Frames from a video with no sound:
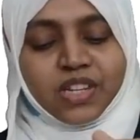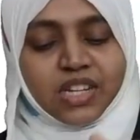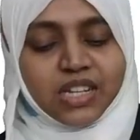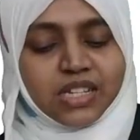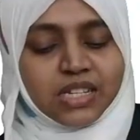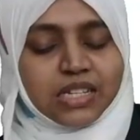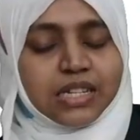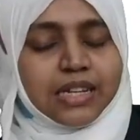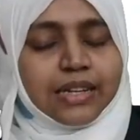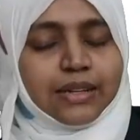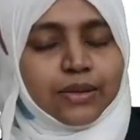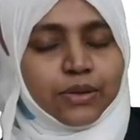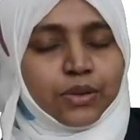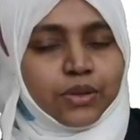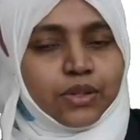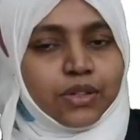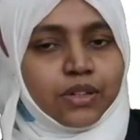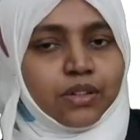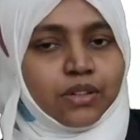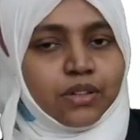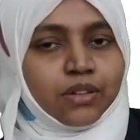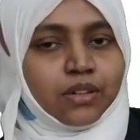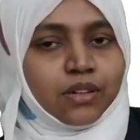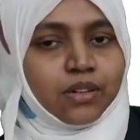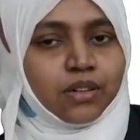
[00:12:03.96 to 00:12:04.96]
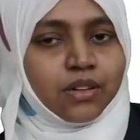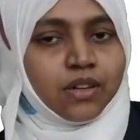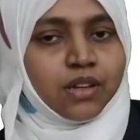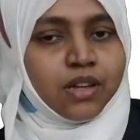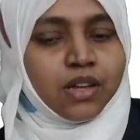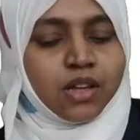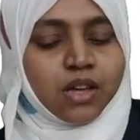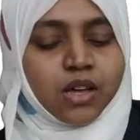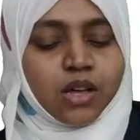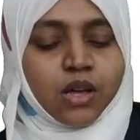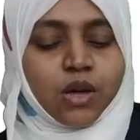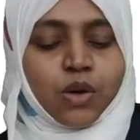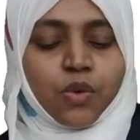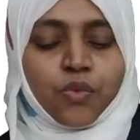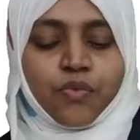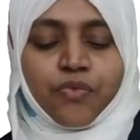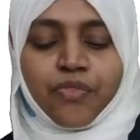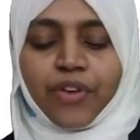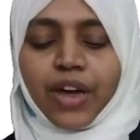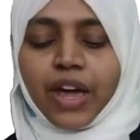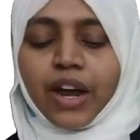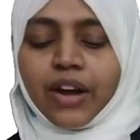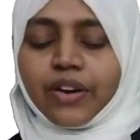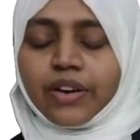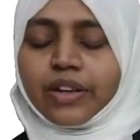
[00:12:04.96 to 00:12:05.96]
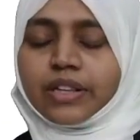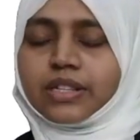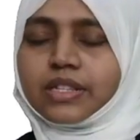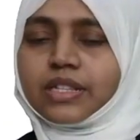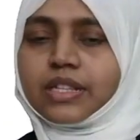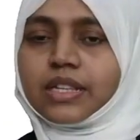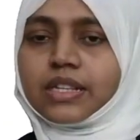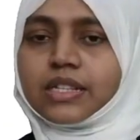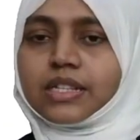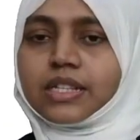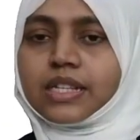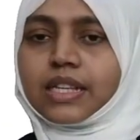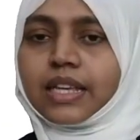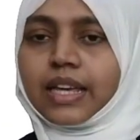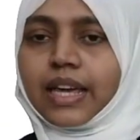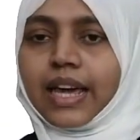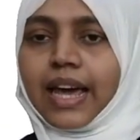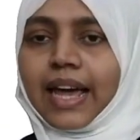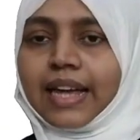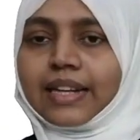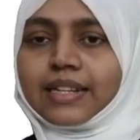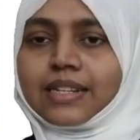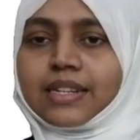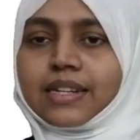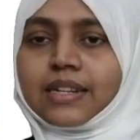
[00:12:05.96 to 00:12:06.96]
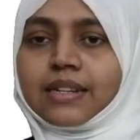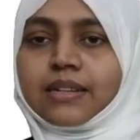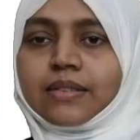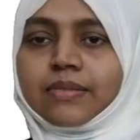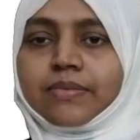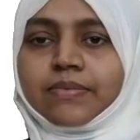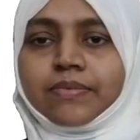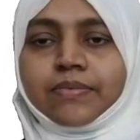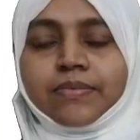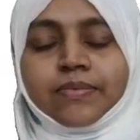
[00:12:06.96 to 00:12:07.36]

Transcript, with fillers: Just look. Where is this cat?